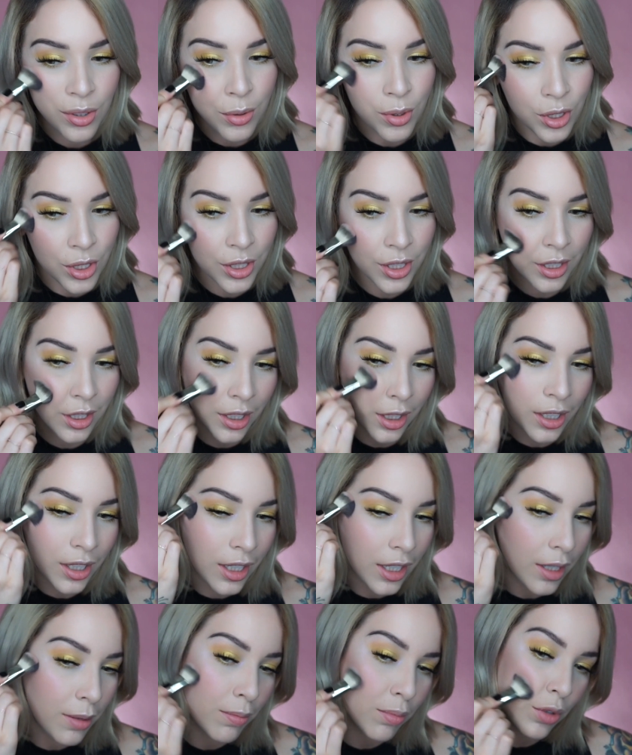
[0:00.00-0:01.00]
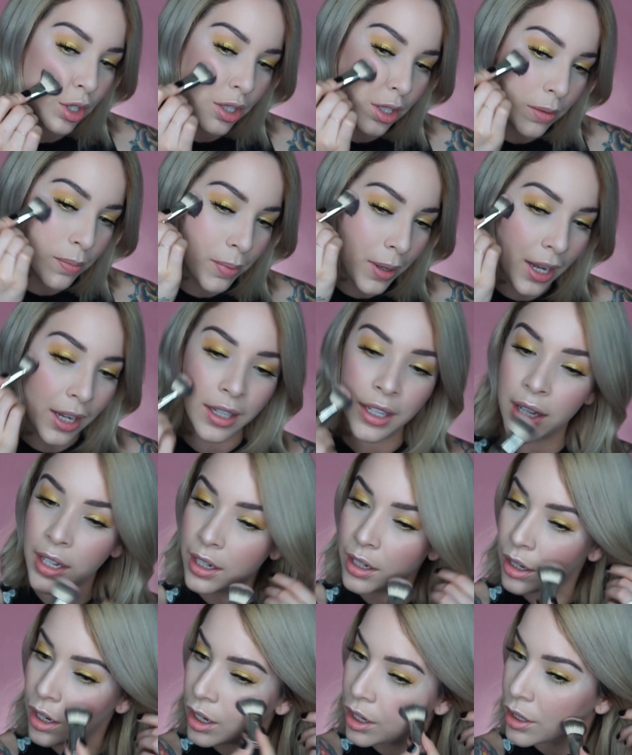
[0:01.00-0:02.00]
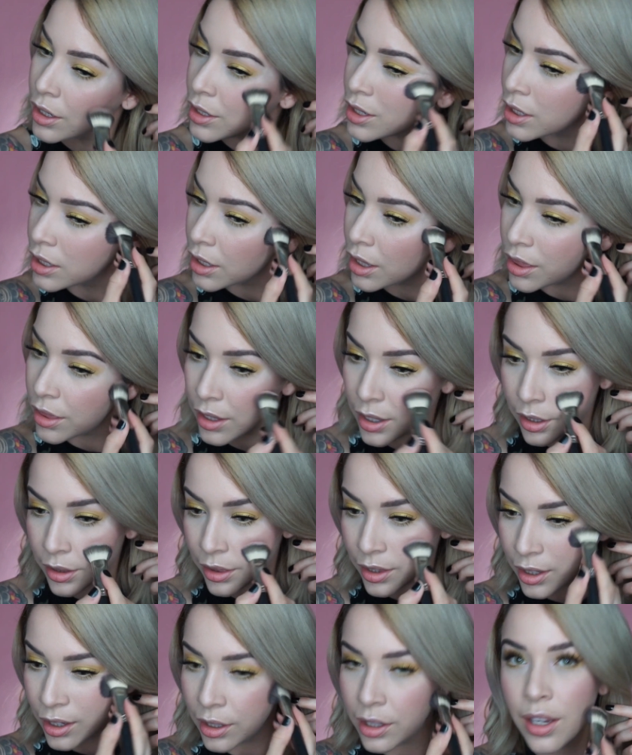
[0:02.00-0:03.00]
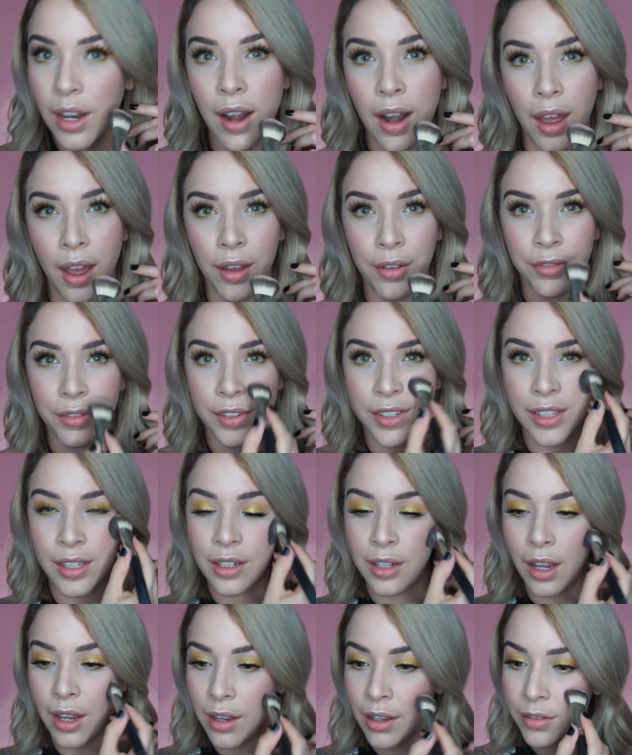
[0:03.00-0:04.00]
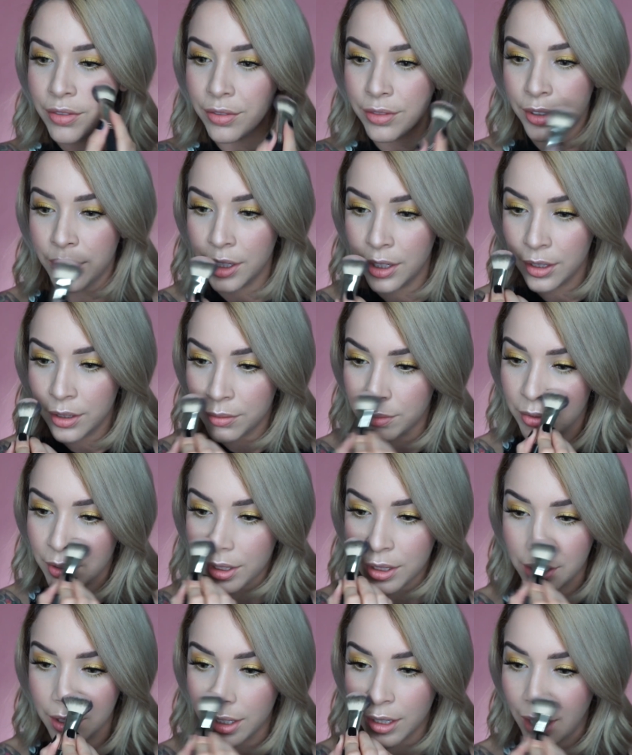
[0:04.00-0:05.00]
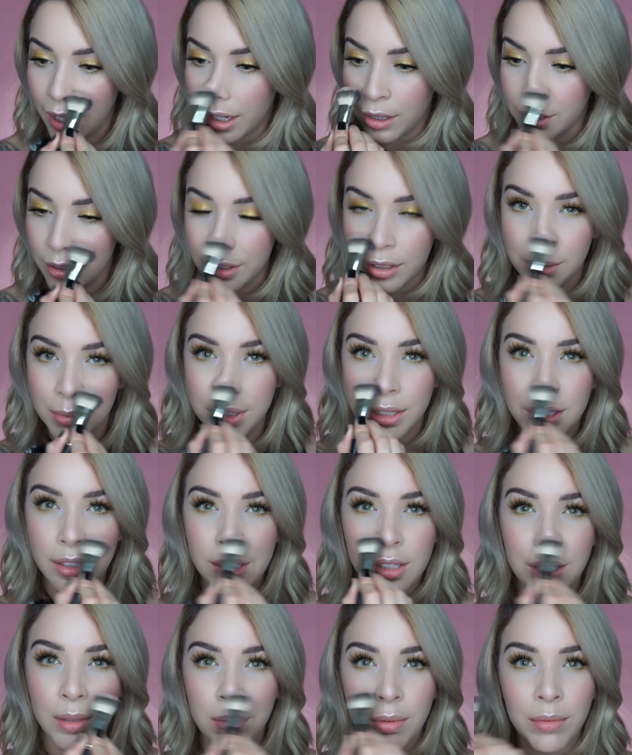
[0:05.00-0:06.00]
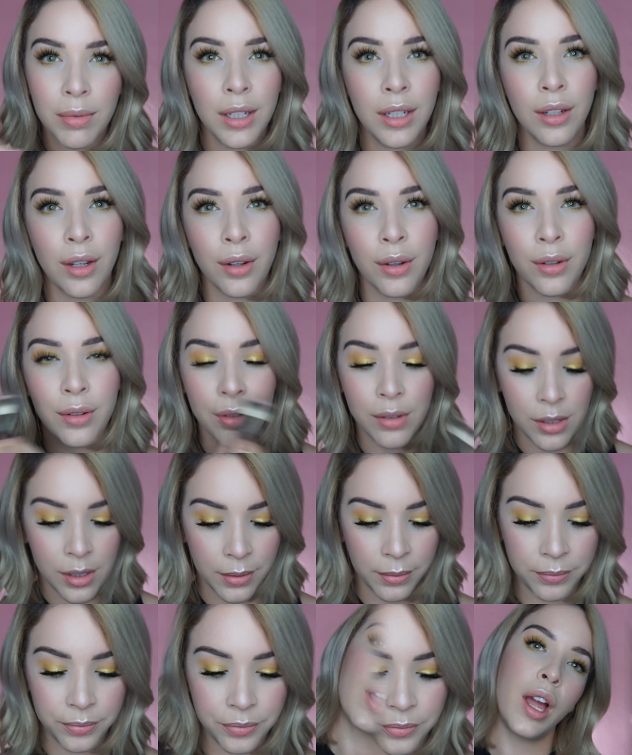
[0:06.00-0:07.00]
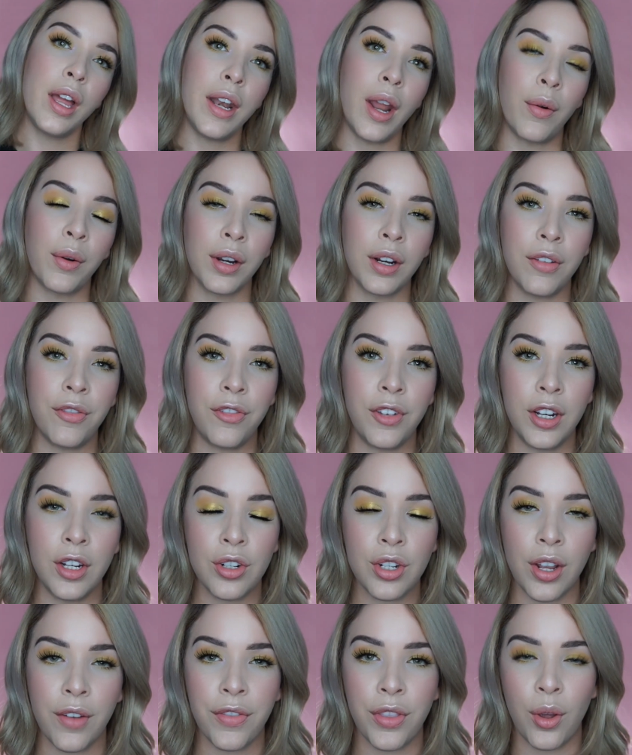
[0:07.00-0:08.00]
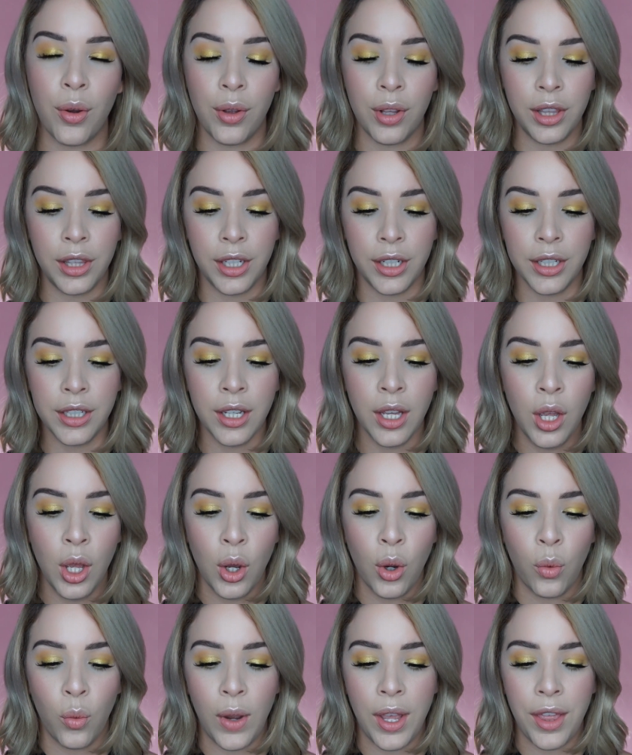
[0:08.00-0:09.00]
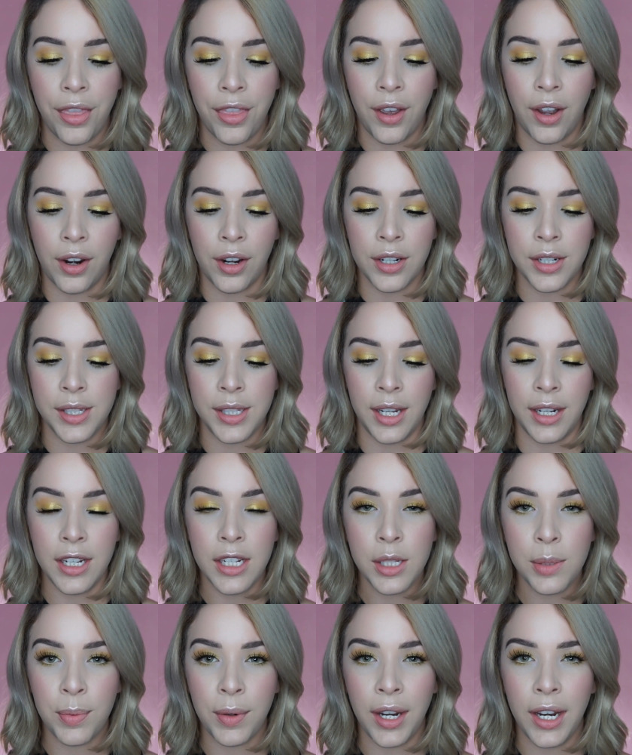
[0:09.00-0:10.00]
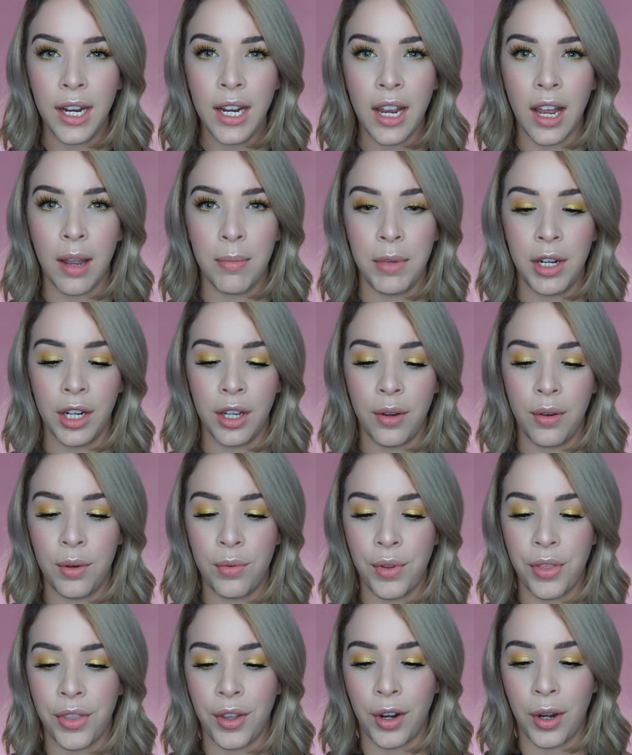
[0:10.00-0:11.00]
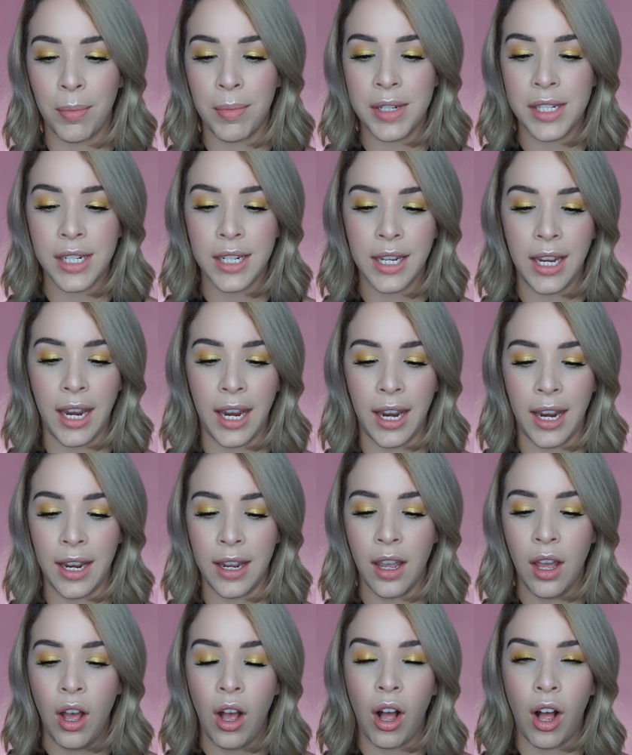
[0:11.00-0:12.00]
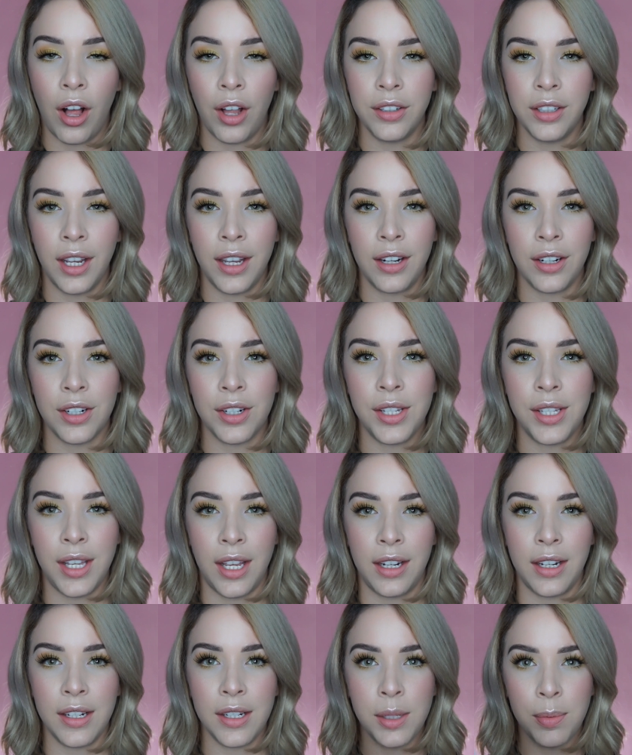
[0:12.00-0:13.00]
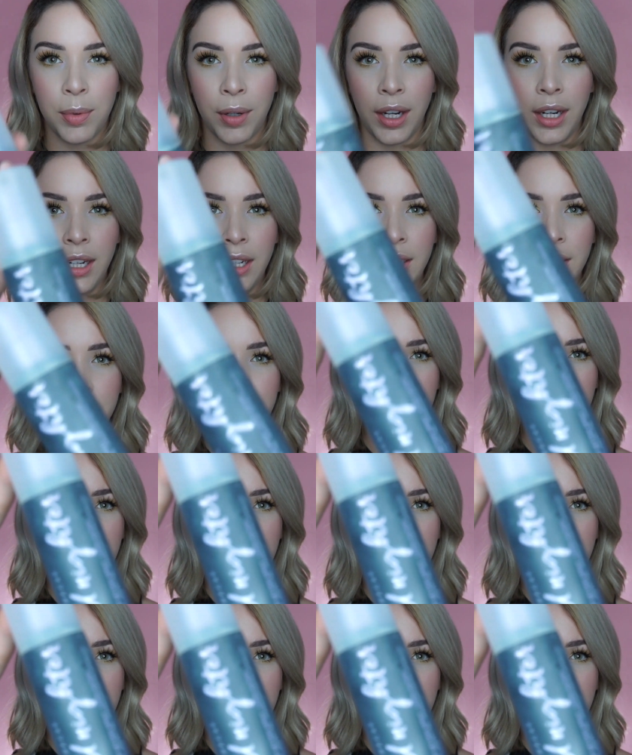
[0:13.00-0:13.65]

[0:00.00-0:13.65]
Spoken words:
Just gonna keep just packing it on until I think that enough is enough. Add a little bit to the tip of my nose. And now we're gonna finish off the whole look with our setting spray. I'm gonna go in with the Urban Decay All Nighter Setting Spray.